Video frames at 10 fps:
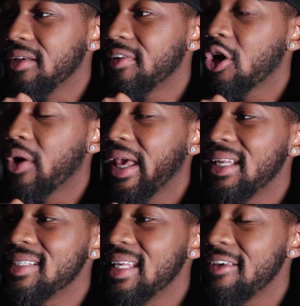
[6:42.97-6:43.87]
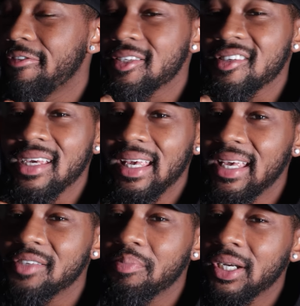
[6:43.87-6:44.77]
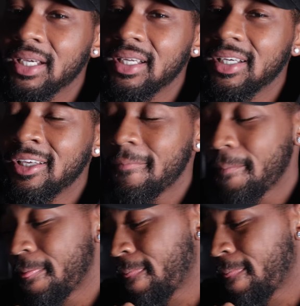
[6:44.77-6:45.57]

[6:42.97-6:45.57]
Even though Indy's defense is pretty good,